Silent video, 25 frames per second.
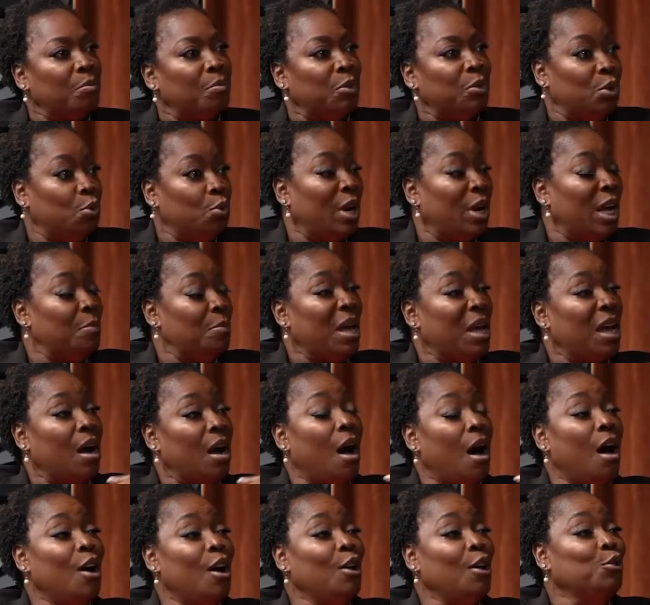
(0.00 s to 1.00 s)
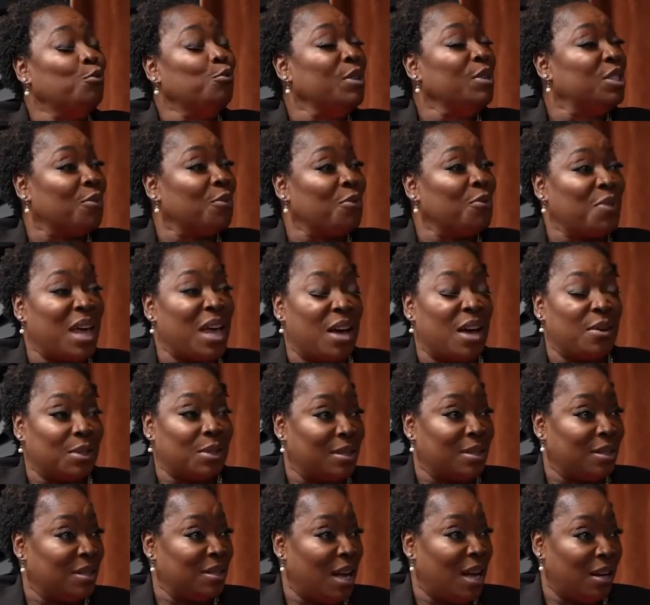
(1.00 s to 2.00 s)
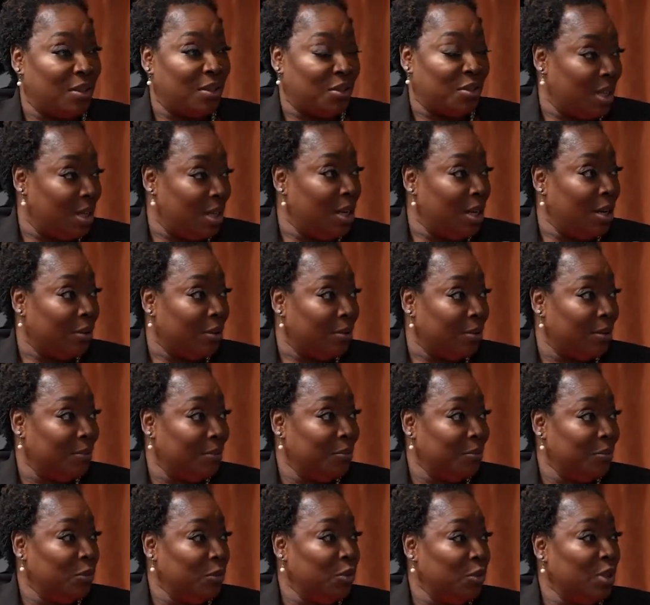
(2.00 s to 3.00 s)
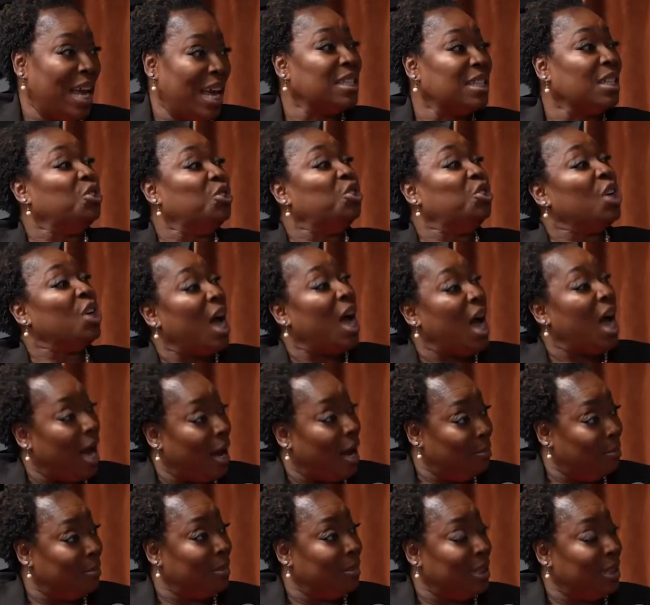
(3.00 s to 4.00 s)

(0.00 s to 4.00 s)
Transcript: you can make hundreds of thousands of dollars a year as a job.